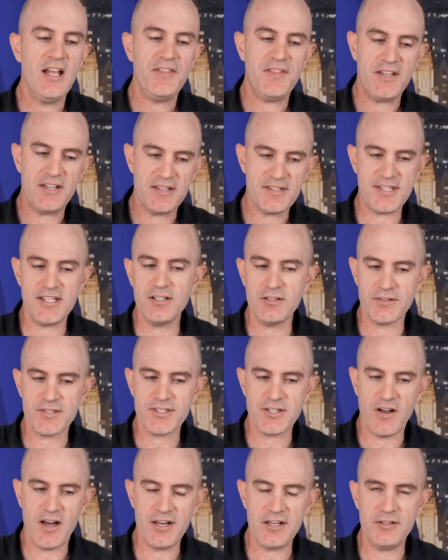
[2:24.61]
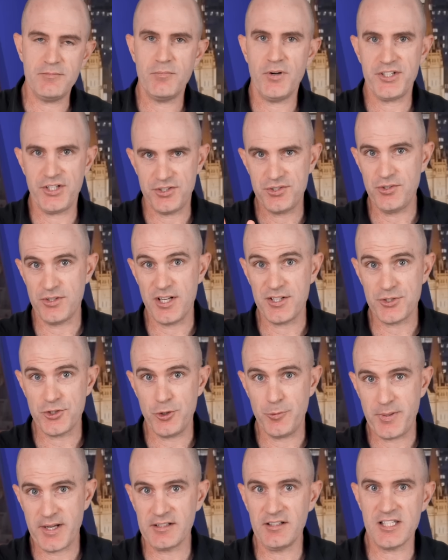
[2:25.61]
The single-sided, well, you do get
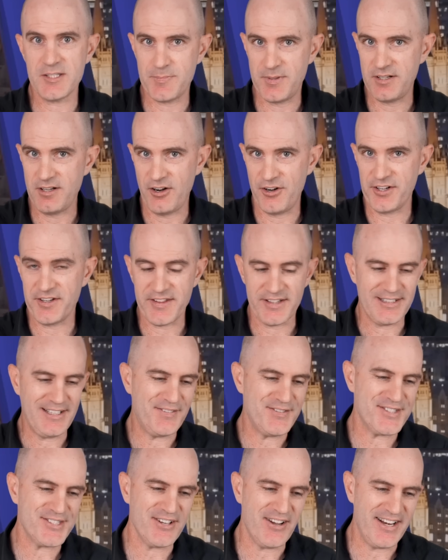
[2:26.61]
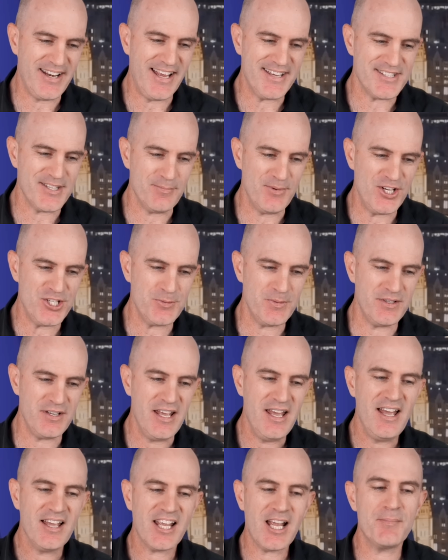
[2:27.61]
two pedals, but only the left side has the measurement,
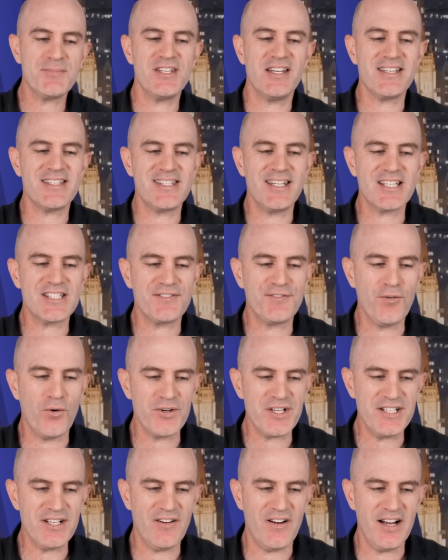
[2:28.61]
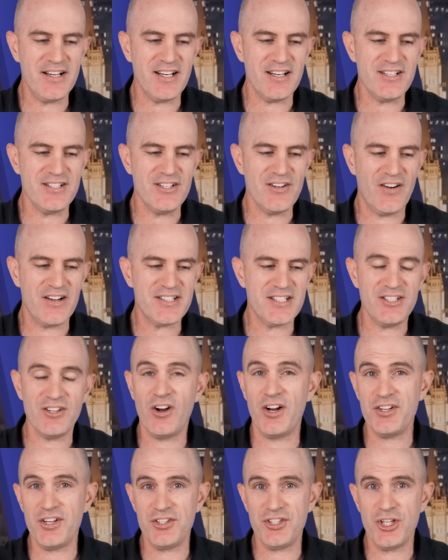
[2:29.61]
comes in at 649.99
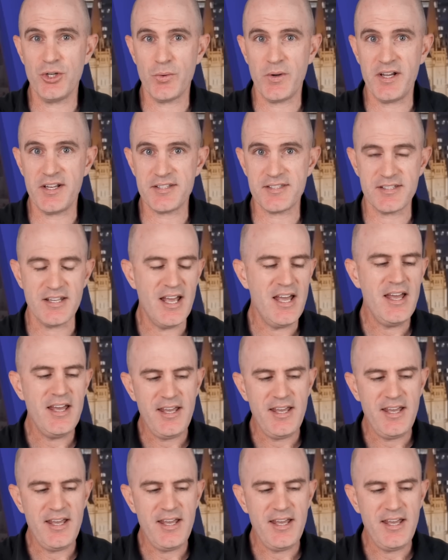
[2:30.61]
dollars US.